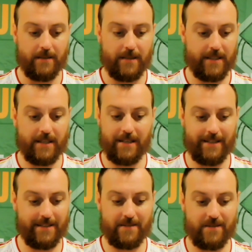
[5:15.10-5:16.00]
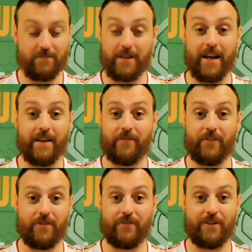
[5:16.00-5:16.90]
like, it's some game,
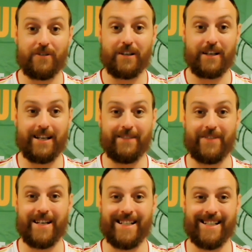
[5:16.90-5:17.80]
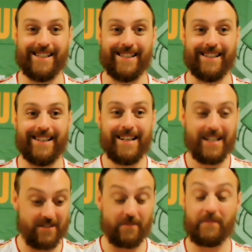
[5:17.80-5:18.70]
4-4. Like, I mean,
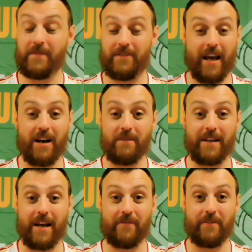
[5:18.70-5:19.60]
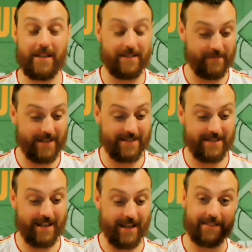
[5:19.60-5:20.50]
some terrible game for me to
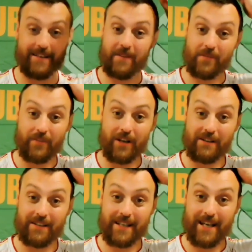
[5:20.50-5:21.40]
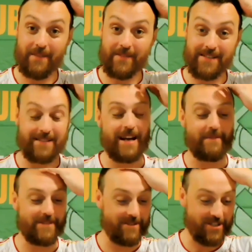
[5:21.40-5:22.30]
miss in terms of logging the game, isn't it?
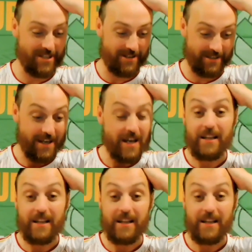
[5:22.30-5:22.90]
Absolutely shocking.